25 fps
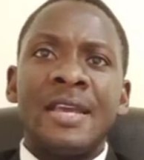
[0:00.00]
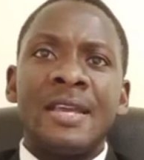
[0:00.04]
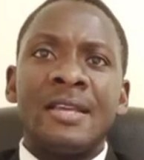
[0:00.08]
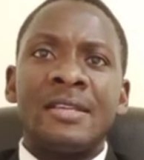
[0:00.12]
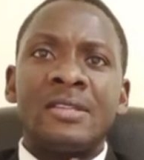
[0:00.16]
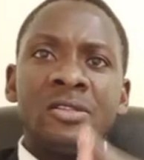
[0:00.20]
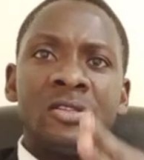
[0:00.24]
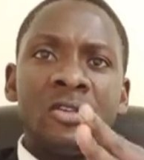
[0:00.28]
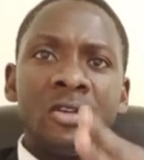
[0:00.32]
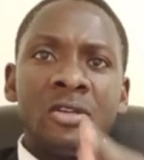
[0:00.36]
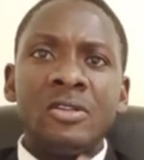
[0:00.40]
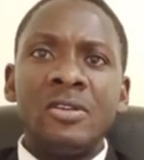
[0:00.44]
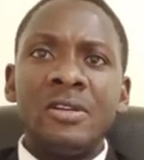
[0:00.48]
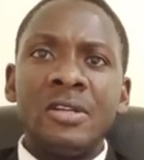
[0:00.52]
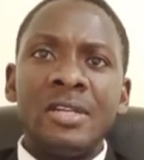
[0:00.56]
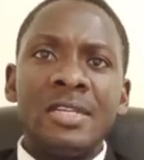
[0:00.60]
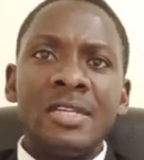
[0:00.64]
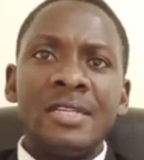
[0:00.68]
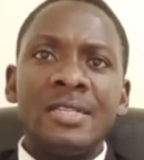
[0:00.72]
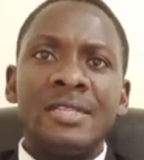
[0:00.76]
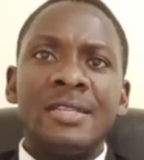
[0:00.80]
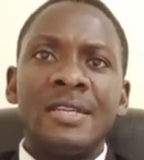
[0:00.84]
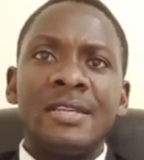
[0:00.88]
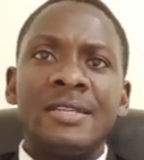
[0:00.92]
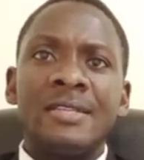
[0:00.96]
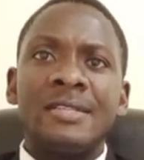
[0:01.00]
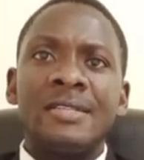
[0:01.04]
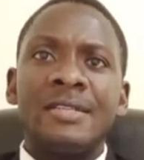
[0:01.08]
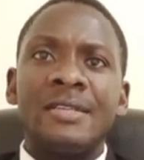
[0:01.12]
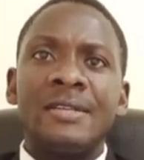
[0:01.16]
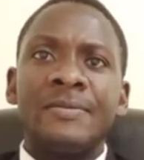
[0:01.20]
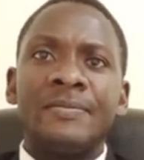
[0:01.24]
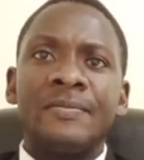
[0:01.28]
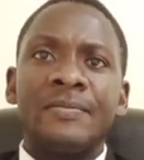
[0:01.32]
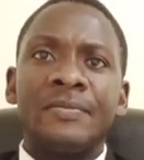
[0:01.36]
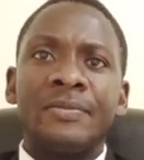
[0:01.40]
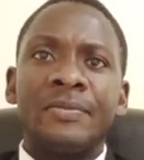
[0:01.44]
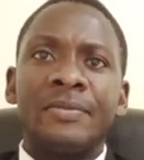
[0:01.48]
like social
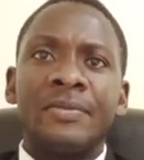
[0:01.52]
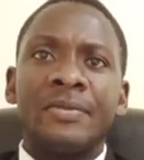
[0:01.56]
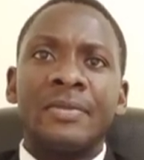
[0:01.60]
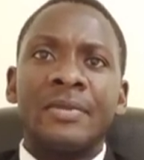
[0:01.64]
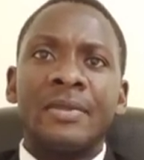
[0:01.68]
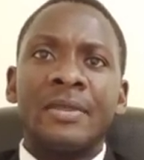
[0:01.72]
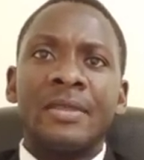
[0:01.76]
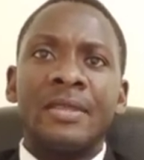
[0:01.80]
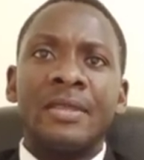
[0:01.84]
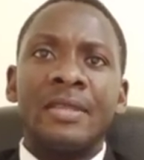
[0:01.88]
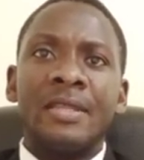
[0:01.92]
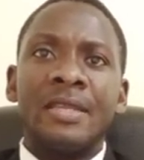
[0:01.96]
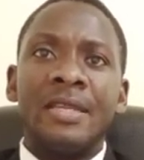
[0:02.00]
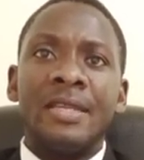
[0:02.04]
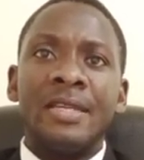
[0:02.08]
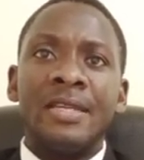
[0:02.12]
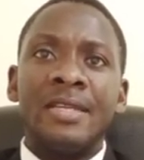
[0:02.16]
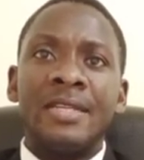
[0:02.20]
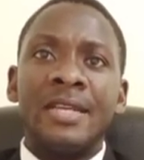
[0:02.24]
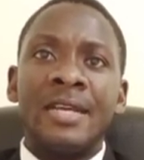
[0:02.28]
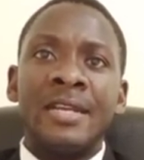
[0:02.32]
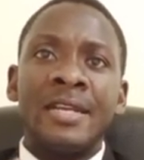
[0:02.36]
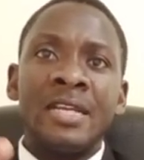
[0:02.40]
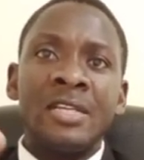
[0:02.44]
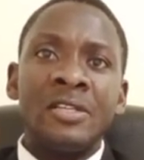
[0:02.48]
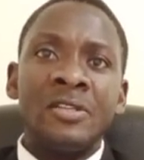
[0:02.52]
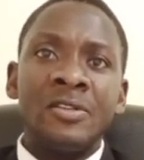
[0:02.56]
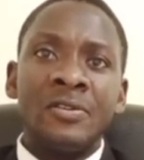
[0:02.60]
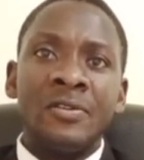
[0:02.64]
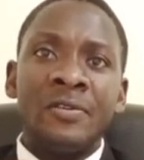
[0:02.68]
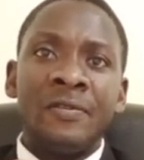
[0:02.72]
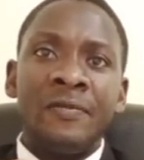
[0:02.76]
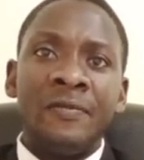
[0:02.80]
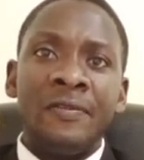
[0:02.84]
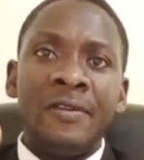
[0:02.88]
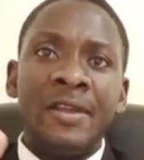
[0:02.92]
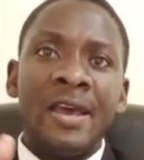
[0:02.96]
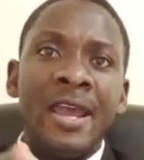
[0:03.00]
distancing,
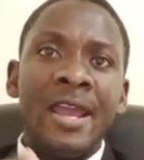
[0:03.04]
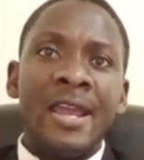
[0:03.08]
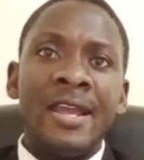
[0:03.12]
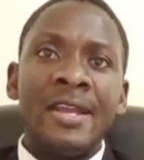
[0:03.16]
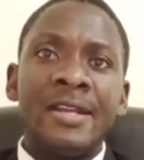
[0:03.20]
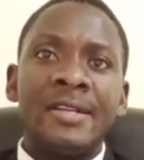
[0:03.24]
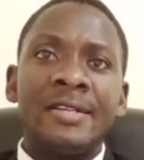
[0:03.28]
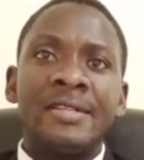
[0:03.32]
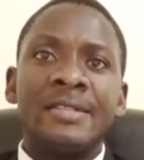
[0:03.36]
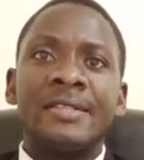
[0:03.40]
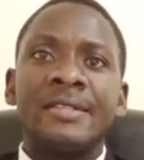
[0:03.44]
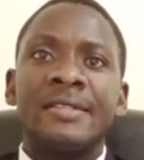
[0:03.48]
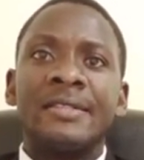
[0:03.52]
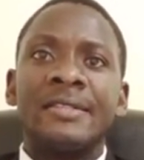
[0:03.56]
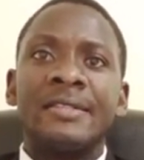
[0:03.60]
international flight,